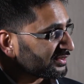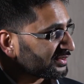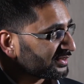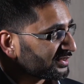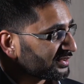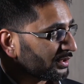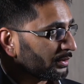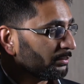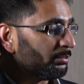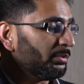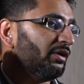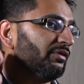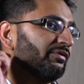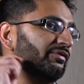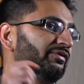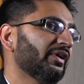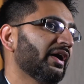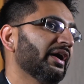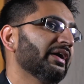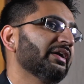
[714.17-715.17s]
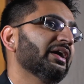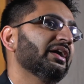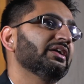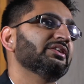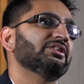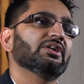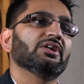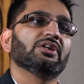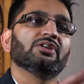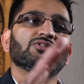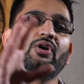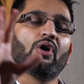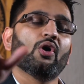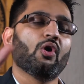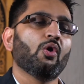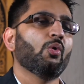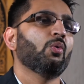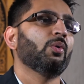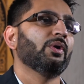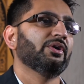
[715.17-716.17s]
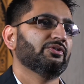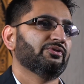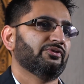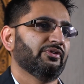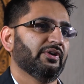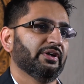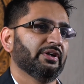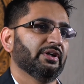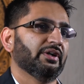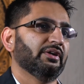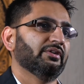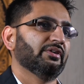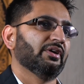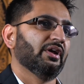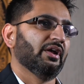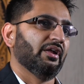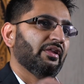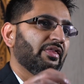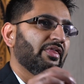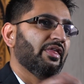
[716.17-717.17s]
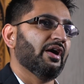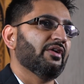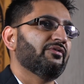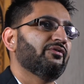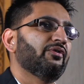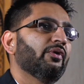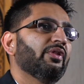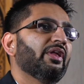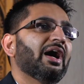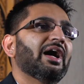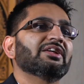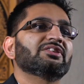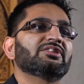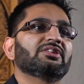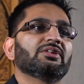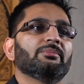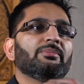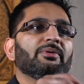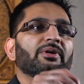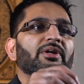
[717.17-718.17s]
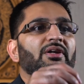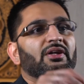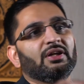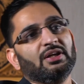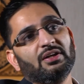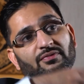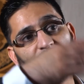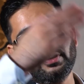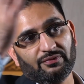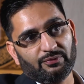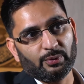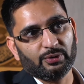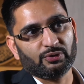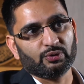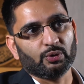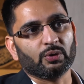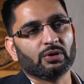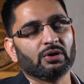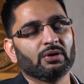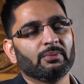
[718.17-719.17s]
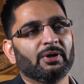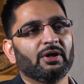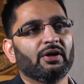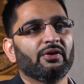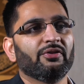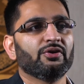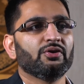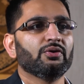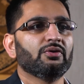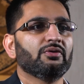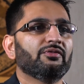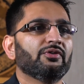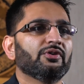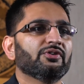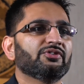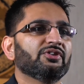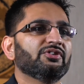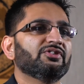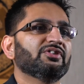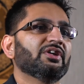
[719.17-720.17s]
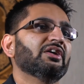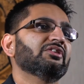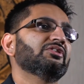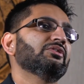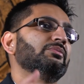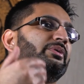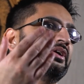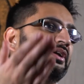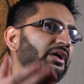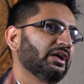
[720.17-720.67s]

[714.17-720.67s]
sum of finite is always finite. Therefore there has to be, even if we're talking about other universes, there has to be